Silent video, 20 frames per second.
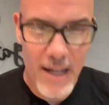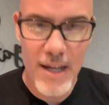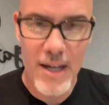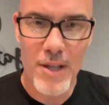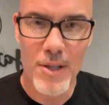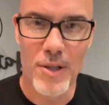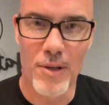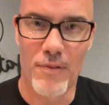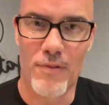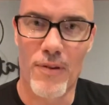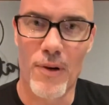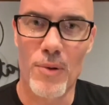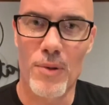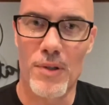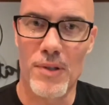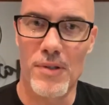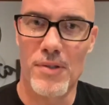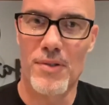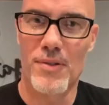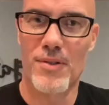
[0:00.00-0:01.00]
They're
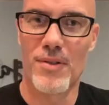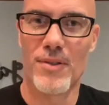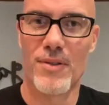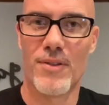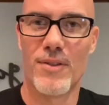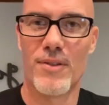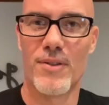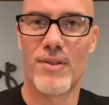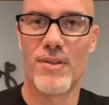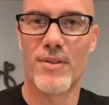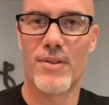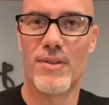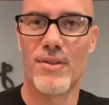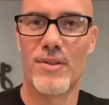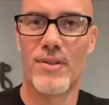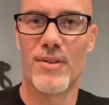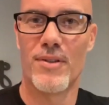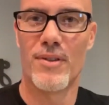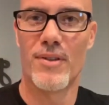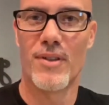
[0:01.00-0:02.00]
focused
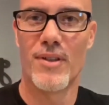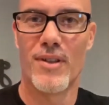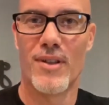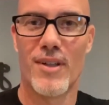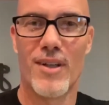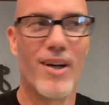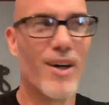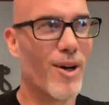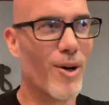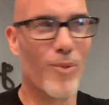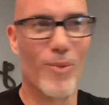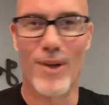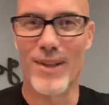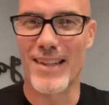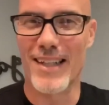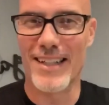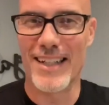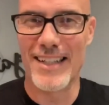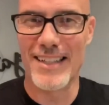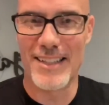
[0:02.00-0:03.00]
on what they
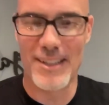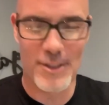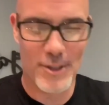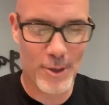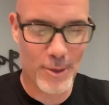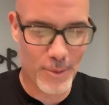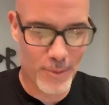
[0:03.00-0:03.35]
need to do.